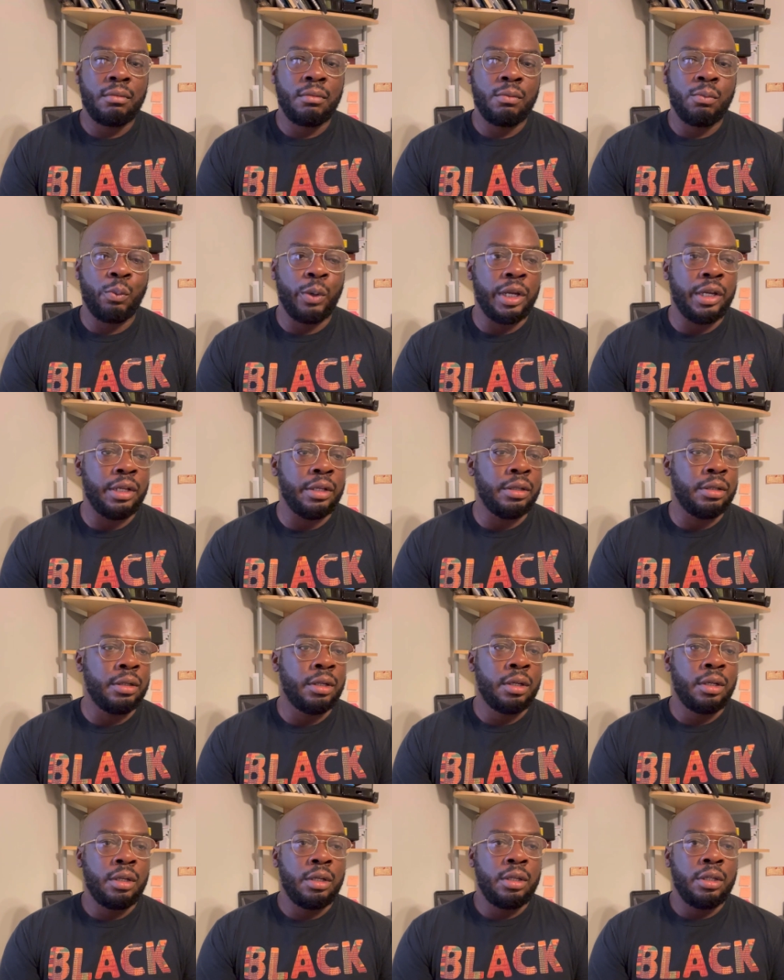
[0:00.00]
when,
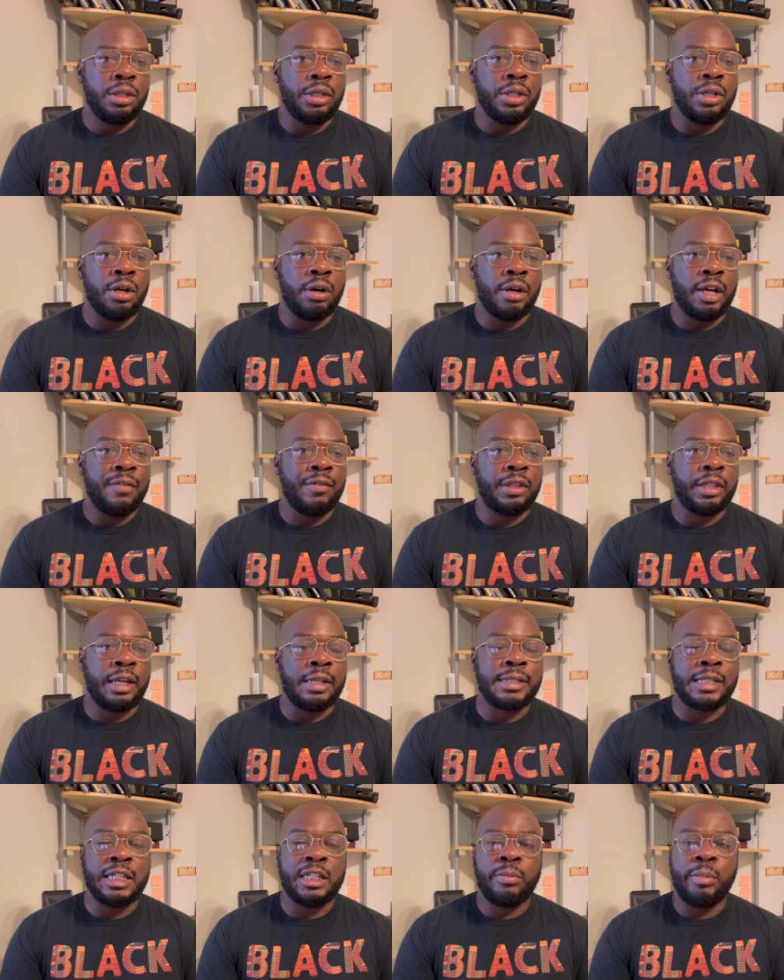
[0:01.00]
you know, everything
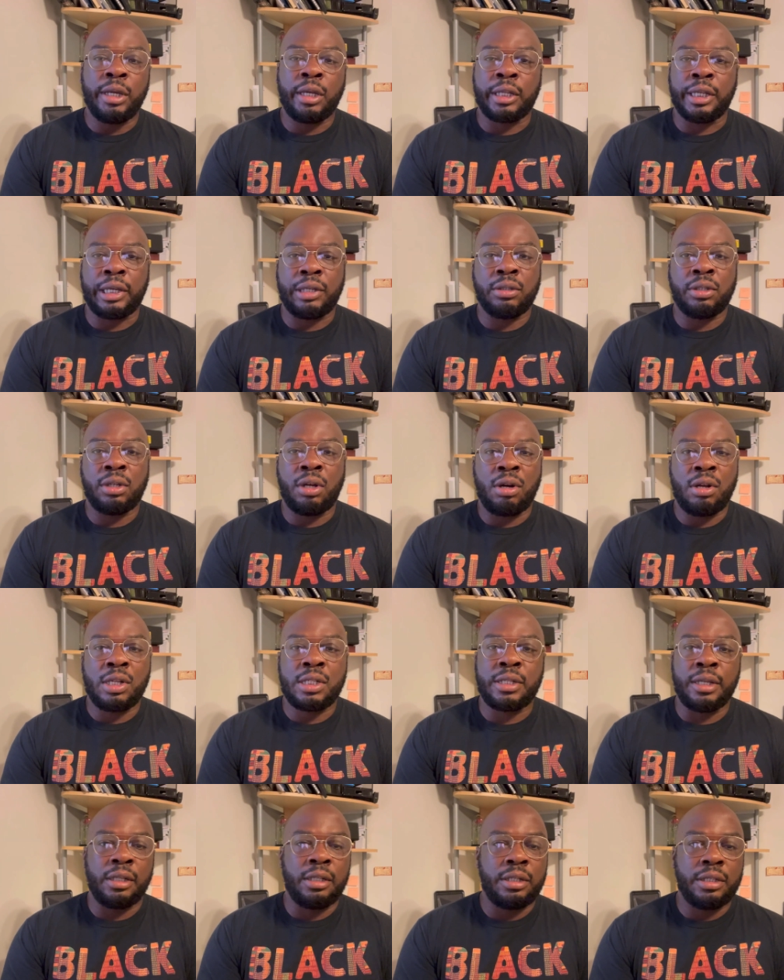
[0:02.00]
seems to be clicking on all
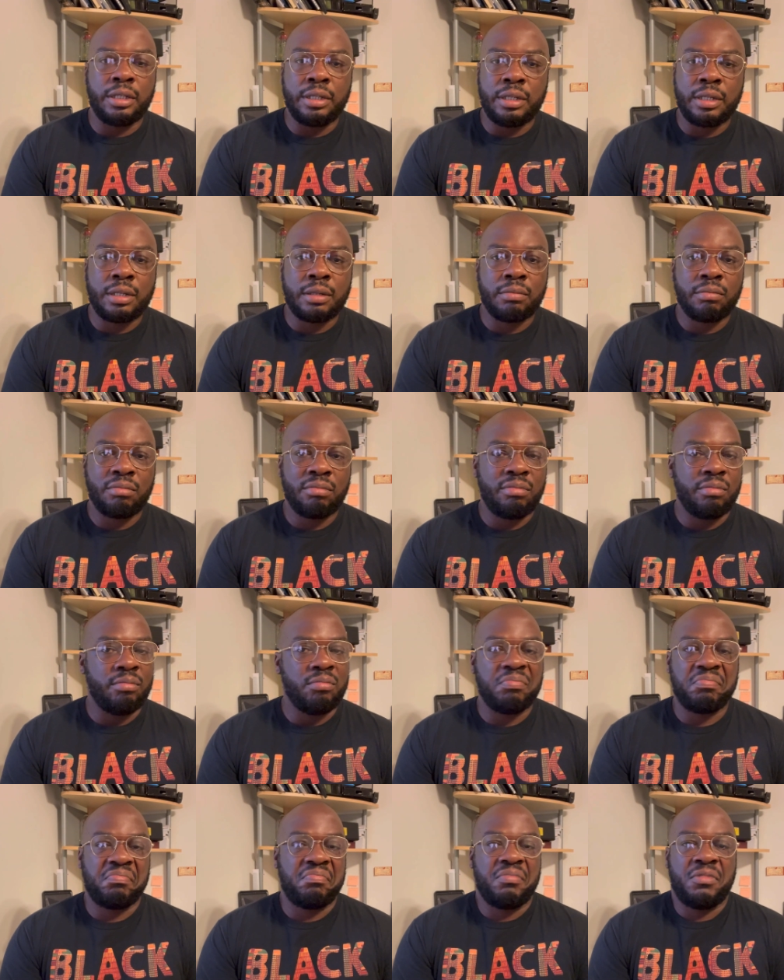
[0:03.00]
cylinders.
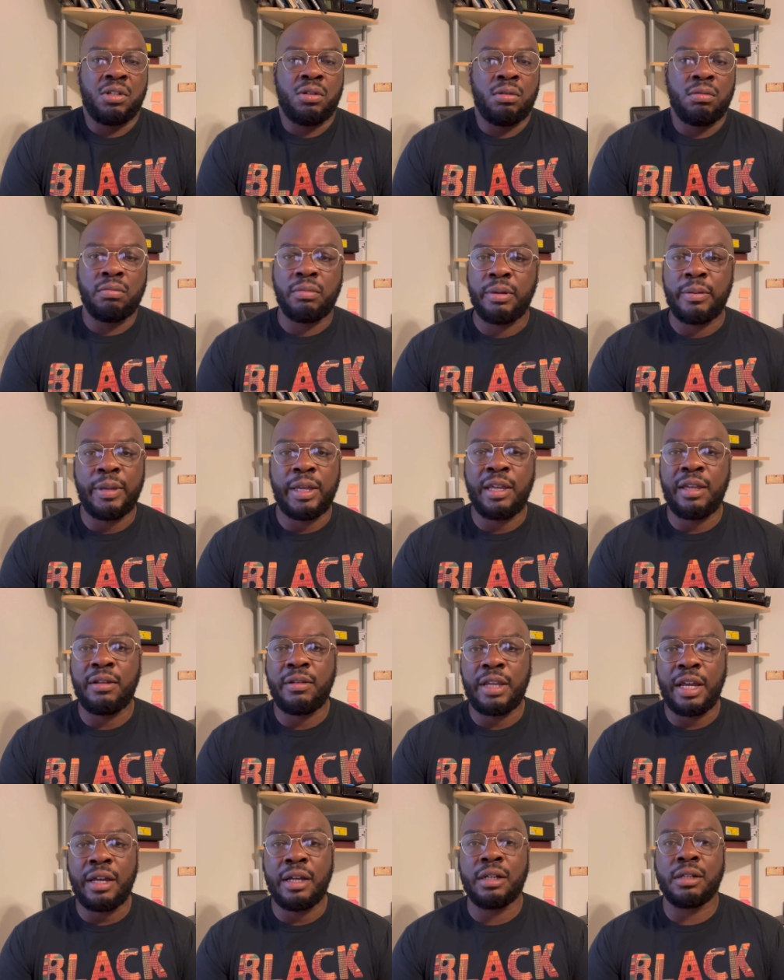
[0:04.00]
I mean,
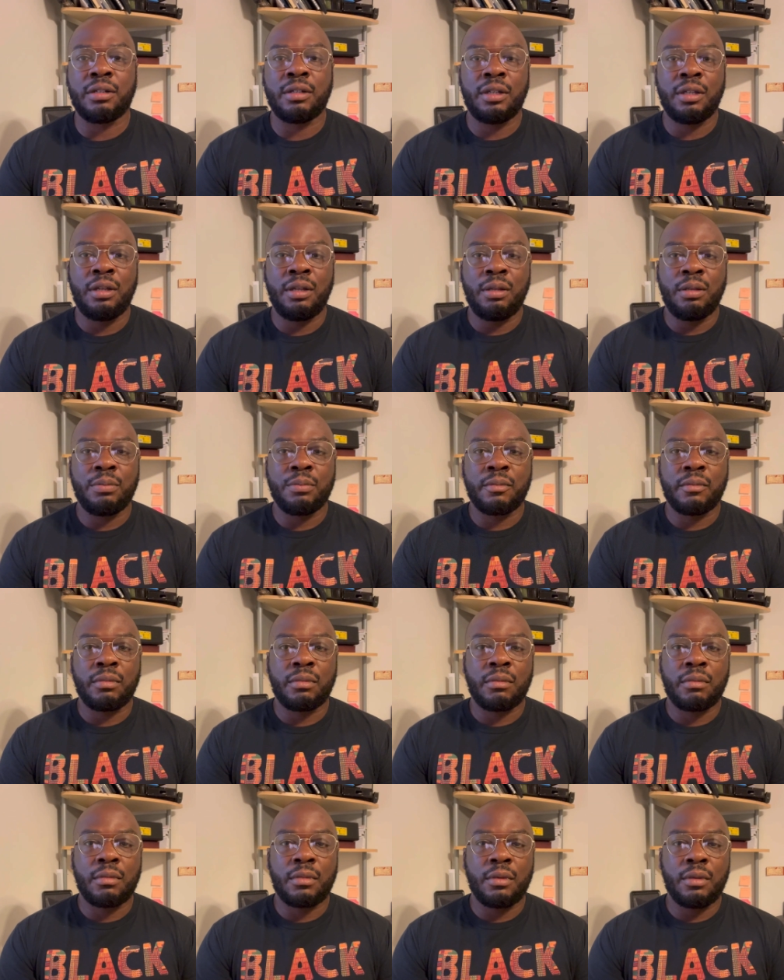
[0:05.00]
yeah,
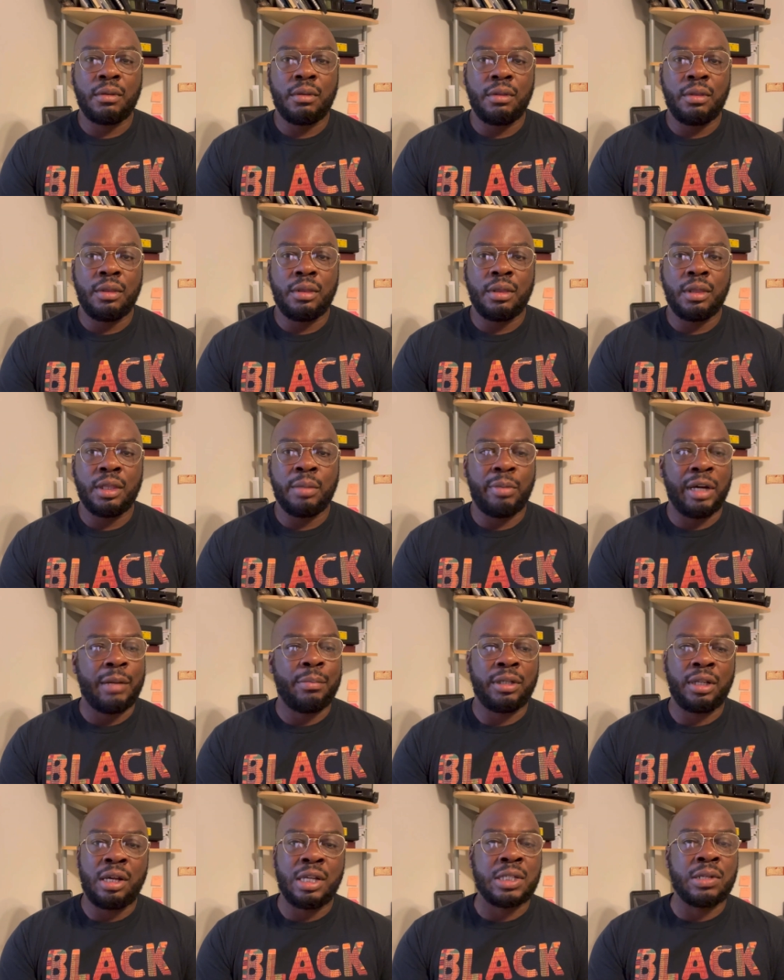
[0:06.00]

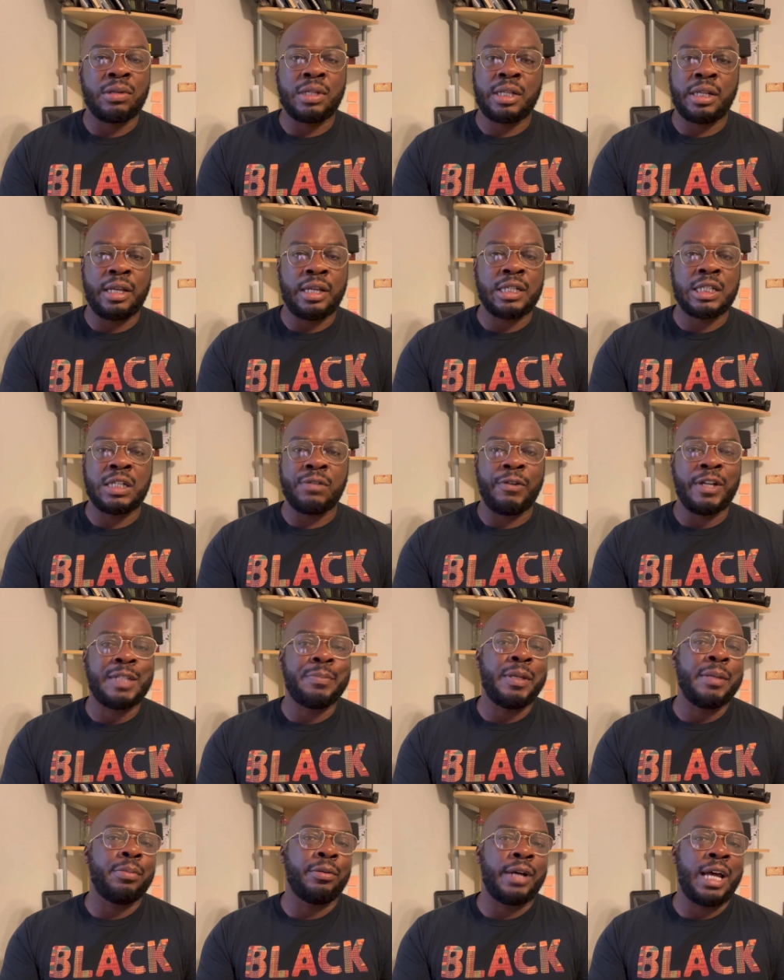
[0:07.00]
Bible also says the rich
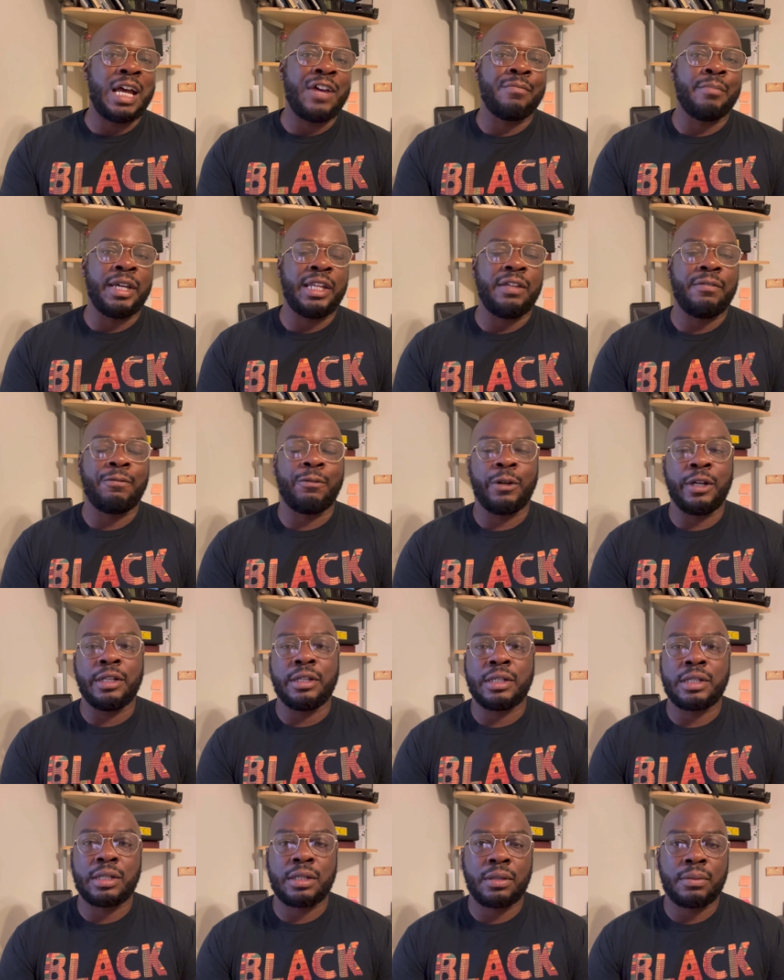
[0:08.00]
people have many
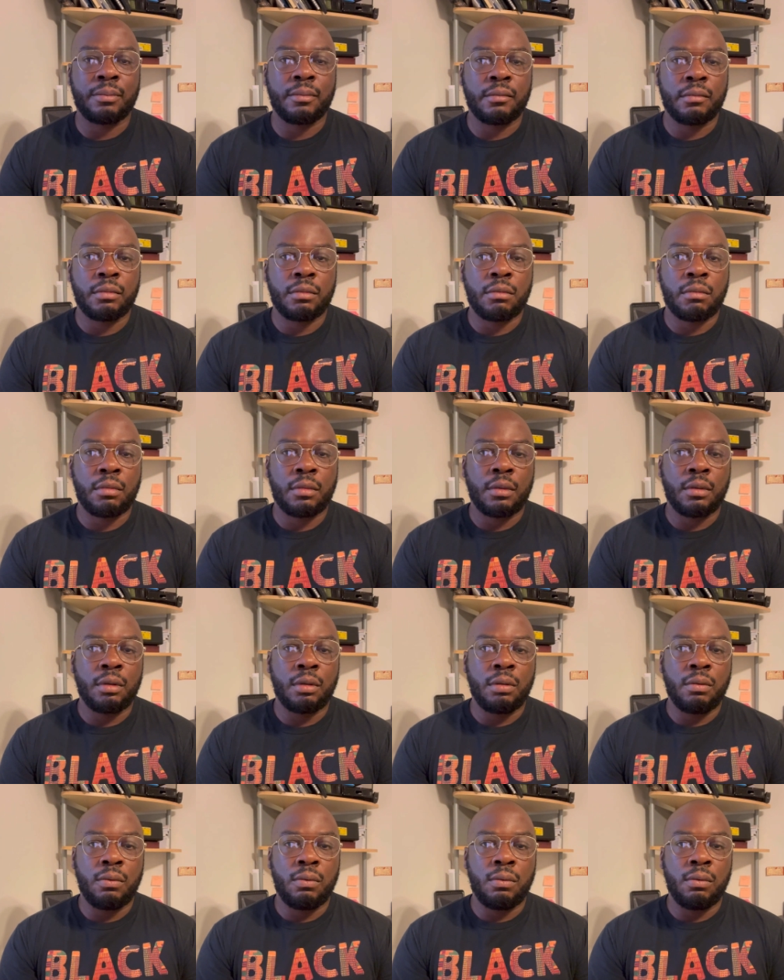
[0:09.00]
friends.
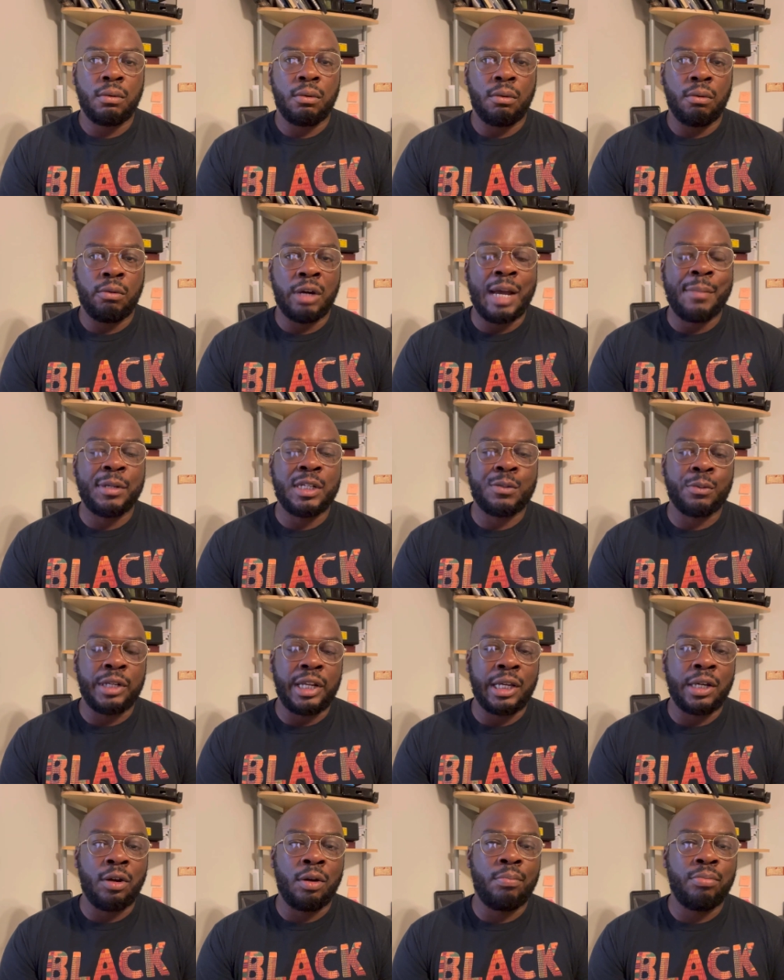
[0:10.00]
What happens when
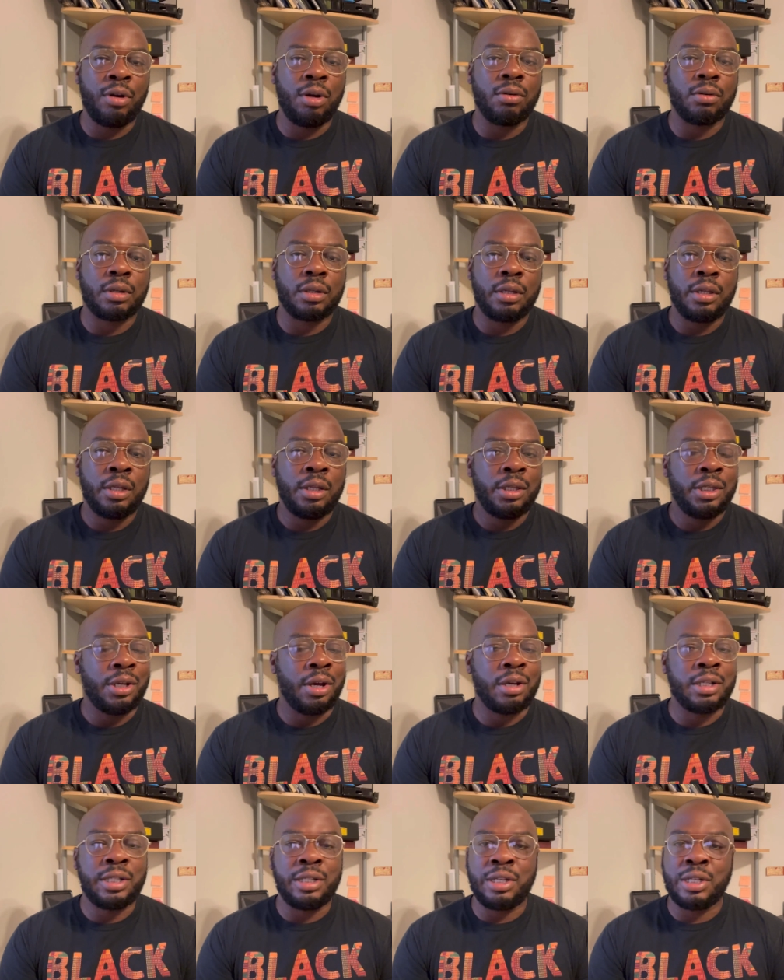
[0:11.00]
they go broke?
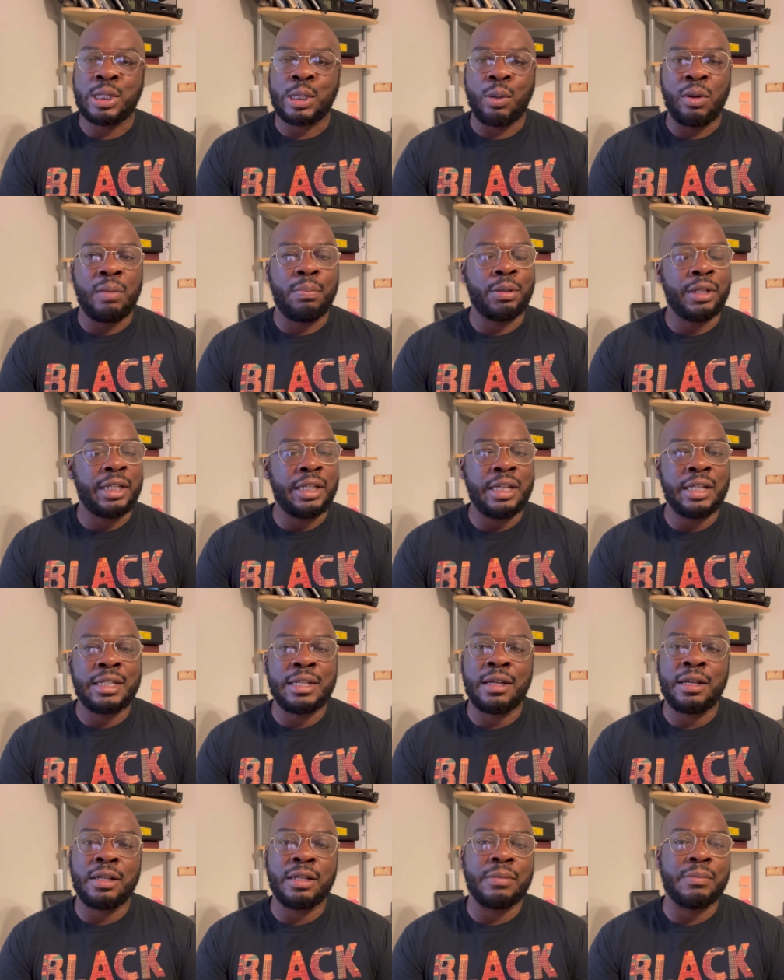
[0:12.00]
Y'all seen the story plenty of
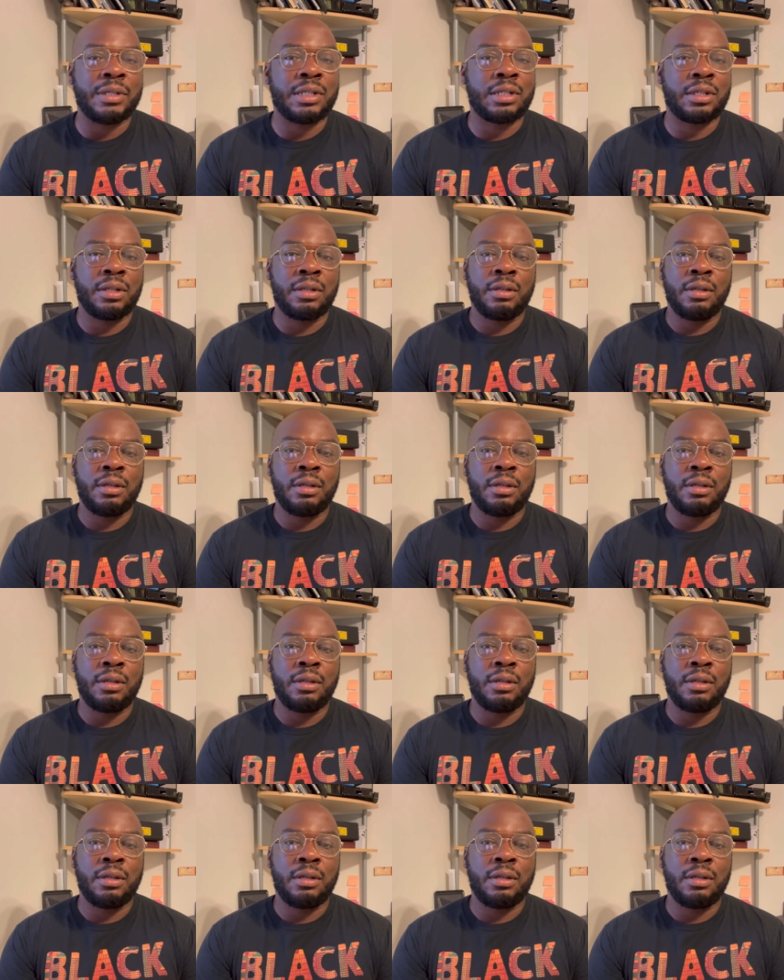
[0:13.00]
times.